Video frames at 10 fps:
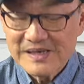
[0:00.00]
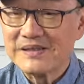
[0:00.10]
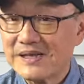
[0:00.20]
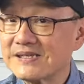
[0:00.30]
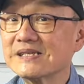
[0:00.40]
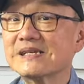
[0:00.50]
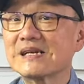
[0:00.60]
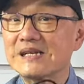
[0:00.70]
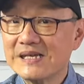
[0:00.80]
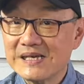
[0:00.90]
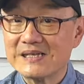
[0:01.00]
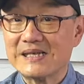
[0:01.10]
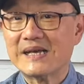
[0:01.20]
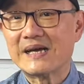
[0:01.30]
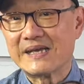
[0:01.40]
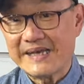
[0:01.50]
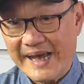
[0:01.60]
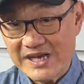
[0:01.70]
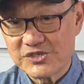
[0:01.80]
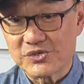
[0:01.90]
This is clearly a
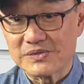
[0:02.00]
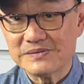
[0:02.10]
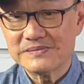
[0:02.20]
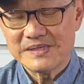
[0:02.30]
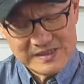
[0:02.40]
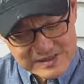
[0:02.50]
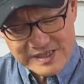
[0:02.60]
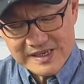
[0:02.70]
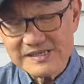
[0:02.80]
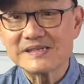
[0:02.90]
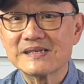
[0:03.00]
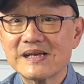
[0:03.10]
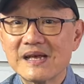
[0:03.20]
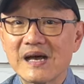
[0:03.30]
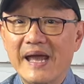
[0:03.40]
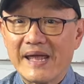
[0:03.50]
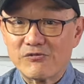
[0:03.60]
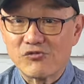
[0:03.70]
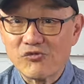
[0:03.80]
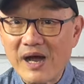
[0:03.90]
casual, yes, a
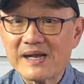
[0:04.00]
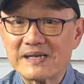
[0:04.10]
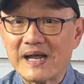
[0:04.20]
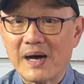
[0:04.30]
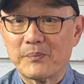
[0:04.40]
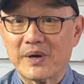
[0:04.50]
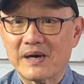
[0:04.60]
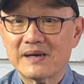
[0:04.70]
rugged upper,